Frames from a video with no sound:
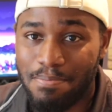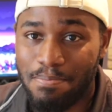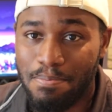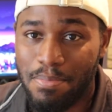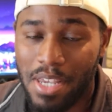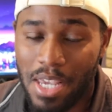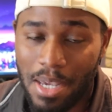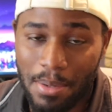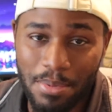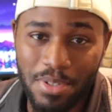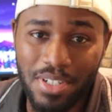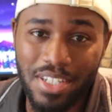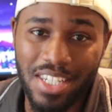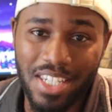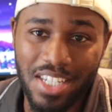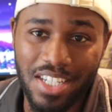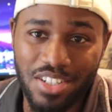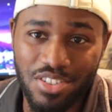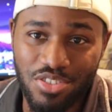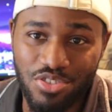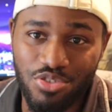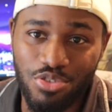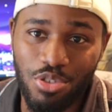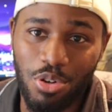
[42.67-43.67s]
be able to get
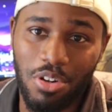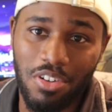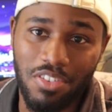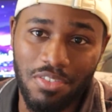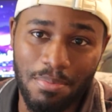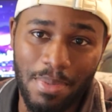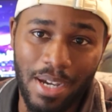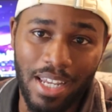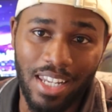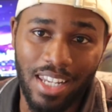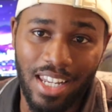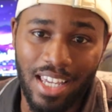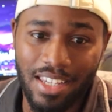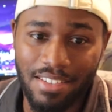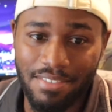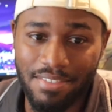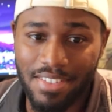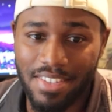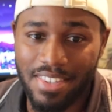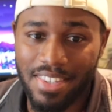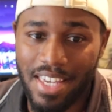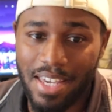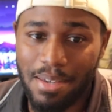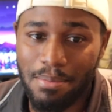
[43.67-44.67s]
control of my life
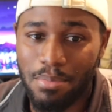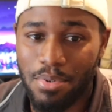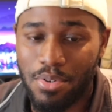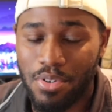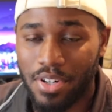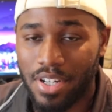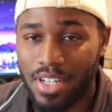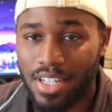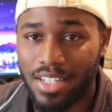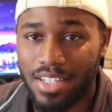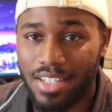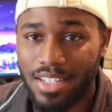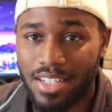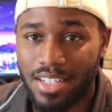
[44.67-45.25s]
at that point.